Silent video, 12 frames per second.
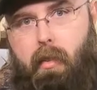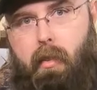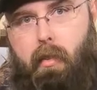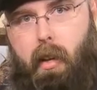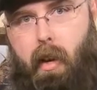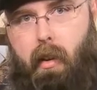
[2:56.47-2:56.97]

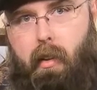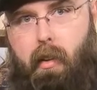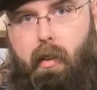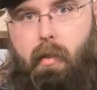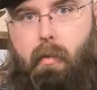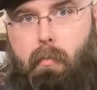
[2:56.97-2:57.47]
second
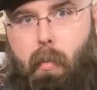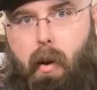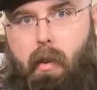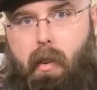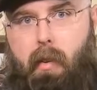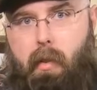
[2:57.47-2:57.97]

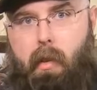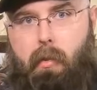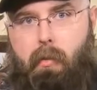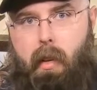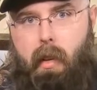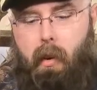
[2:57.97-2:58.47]
part of this
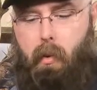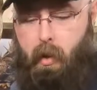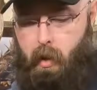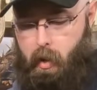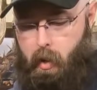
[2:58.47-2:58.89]
video.